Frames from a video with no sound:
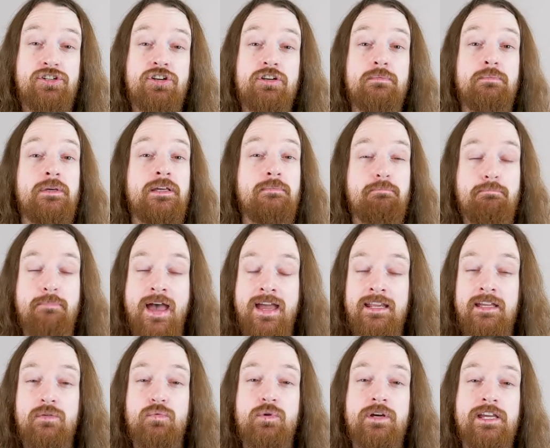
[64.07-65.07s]
took me
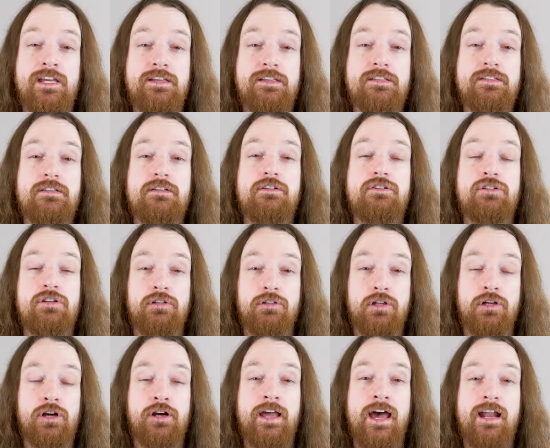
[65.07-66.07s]
many weeks to
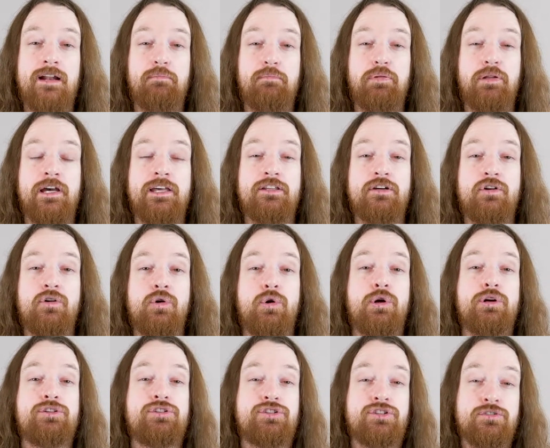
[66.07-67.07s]
learn how to play the
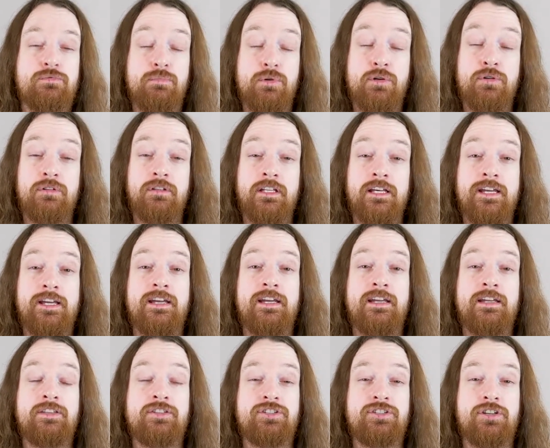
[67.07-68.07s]
chord smoothly
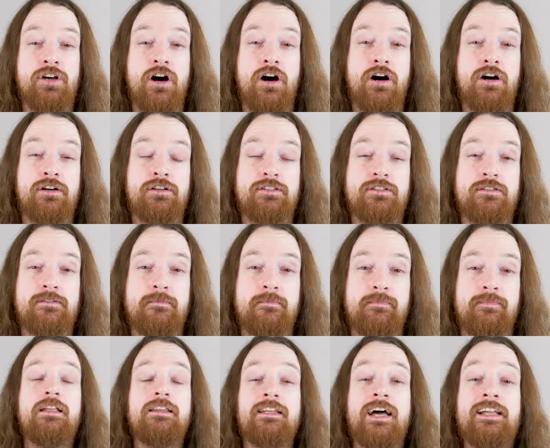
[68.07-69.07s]
in songs.
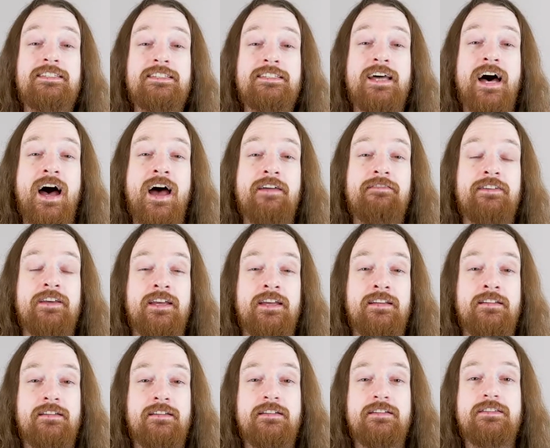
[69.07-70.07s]
Let's dive
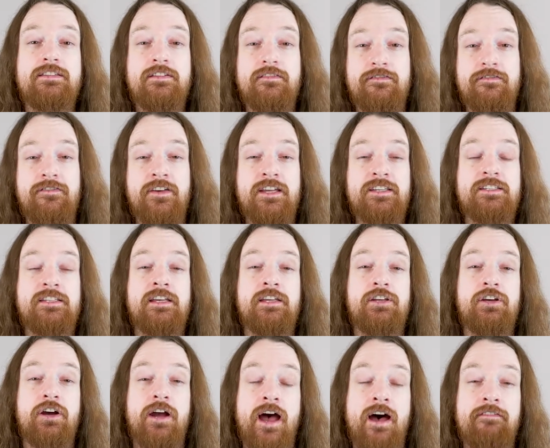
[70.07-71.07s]
in to fixing
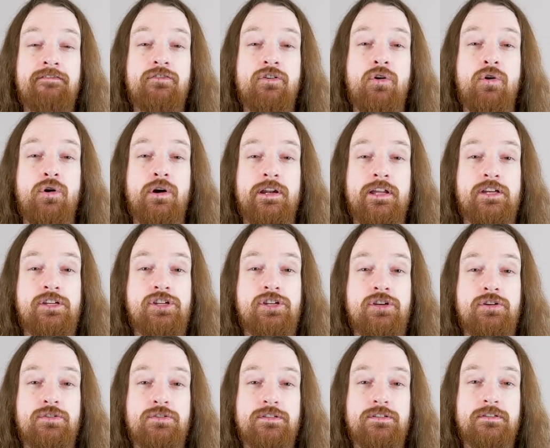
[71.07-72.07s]
your F chord
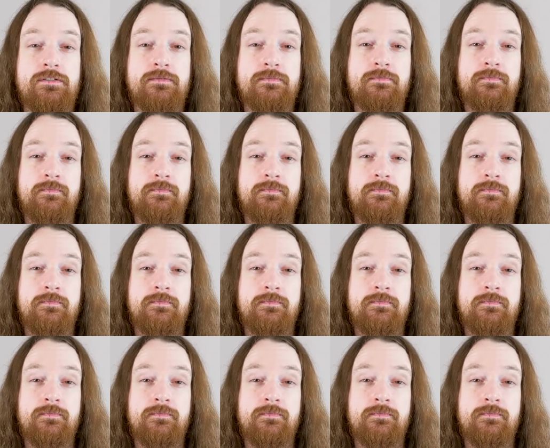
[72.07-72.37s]
issues.